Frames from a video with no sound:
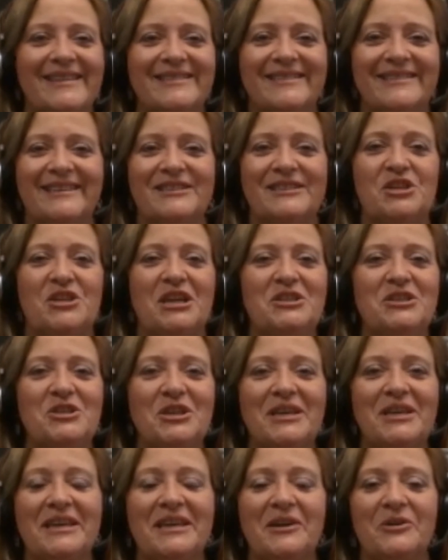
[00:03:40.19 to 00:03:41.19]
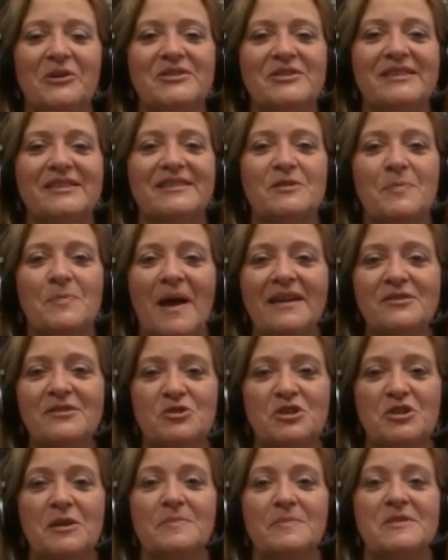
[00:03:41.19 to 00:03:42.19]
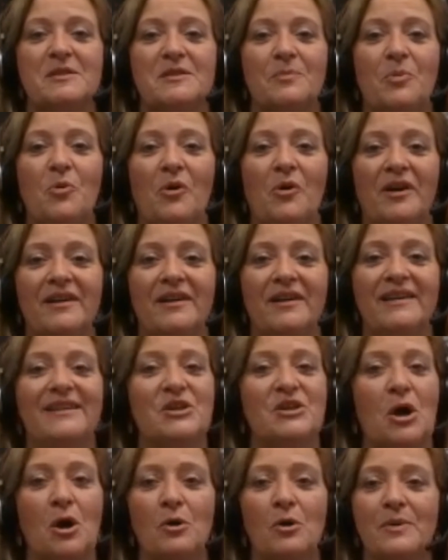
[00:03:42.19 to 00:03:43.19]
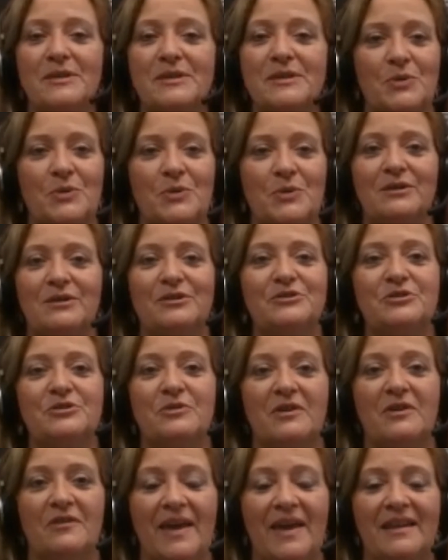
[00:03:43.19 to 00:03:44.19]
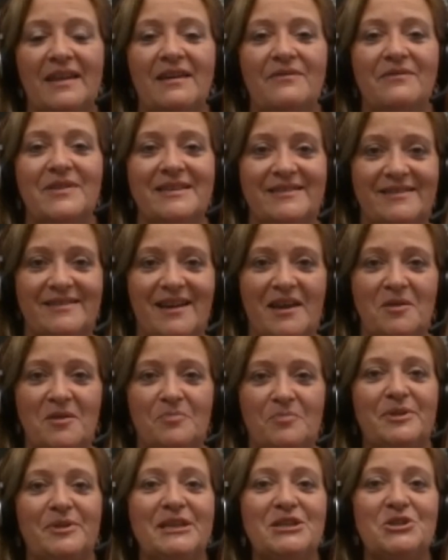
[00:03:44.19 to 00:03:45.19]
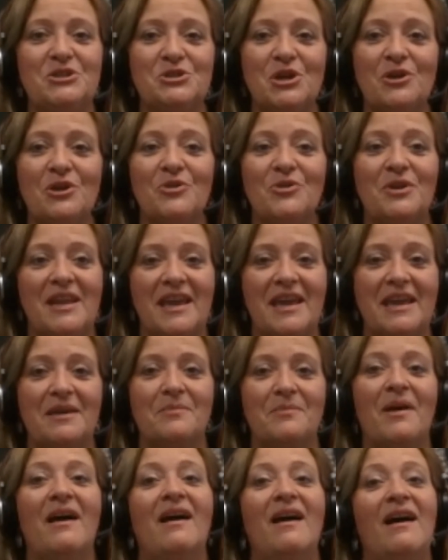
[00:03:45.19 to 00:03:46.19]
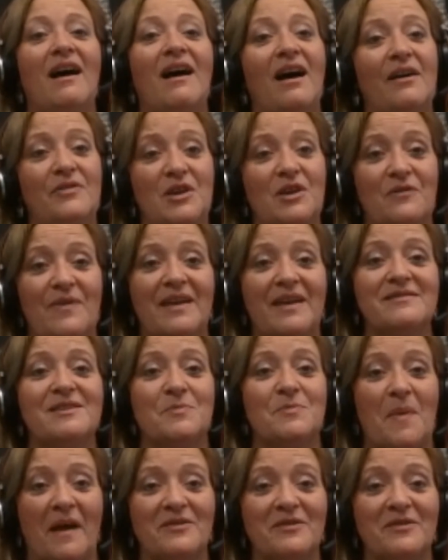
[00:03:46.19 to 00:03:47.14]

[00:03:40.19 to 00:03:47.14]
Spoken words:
Excellent. Changing gears, sponsorship support is always critical to an event of this type. Please share the name of the event